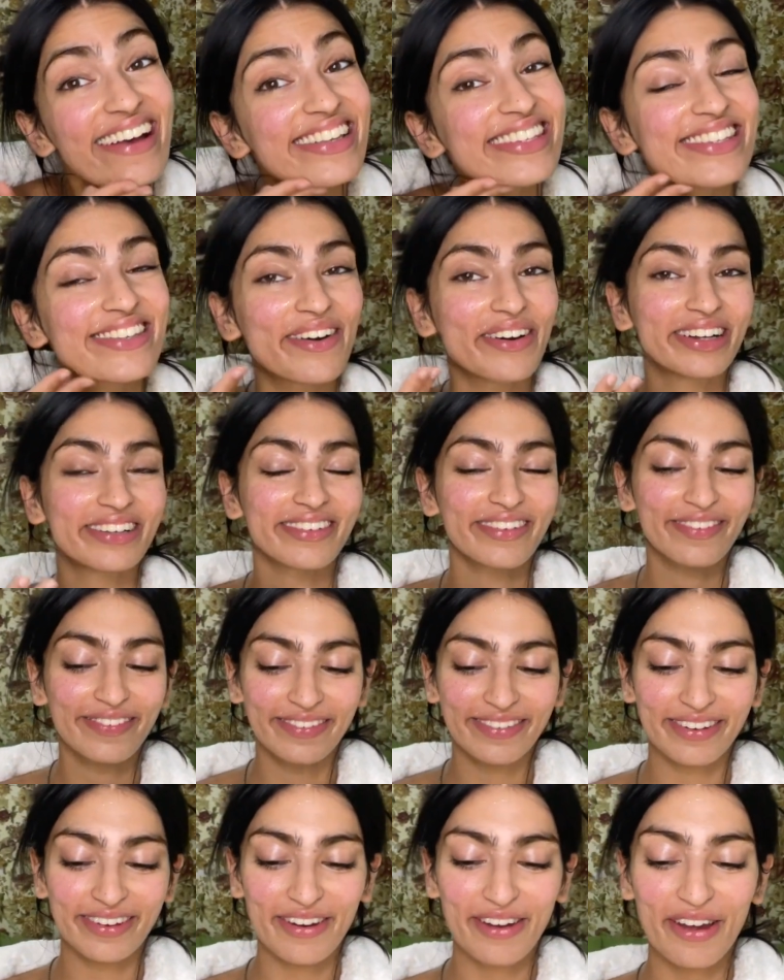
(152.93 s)
So I
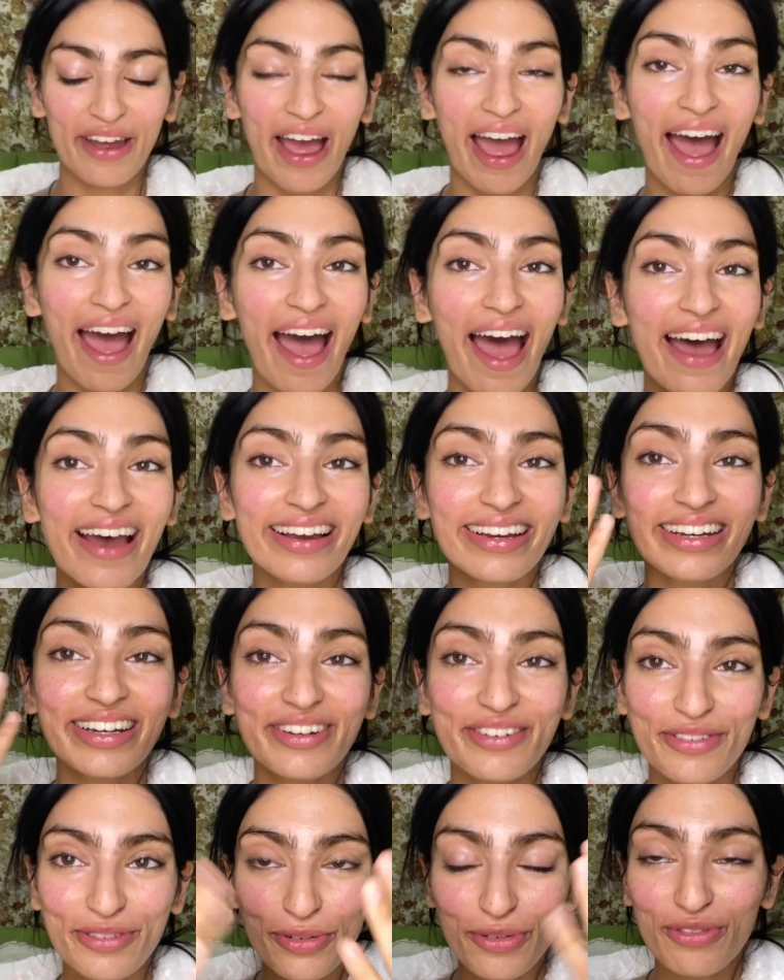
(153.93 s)
just
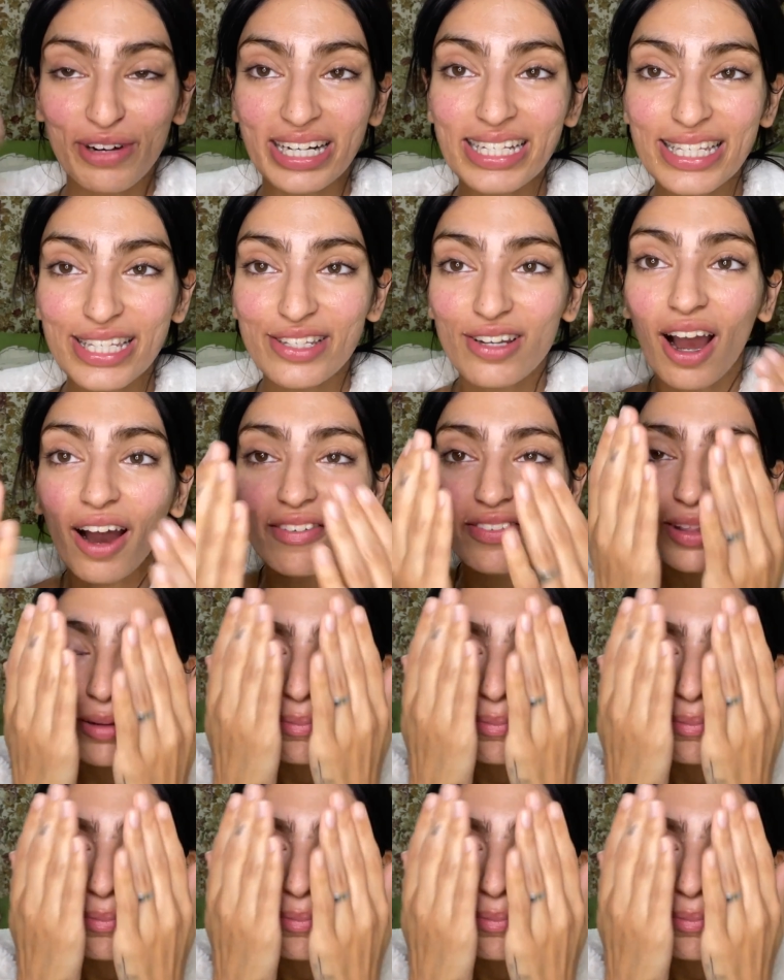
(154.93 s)
rinsed off the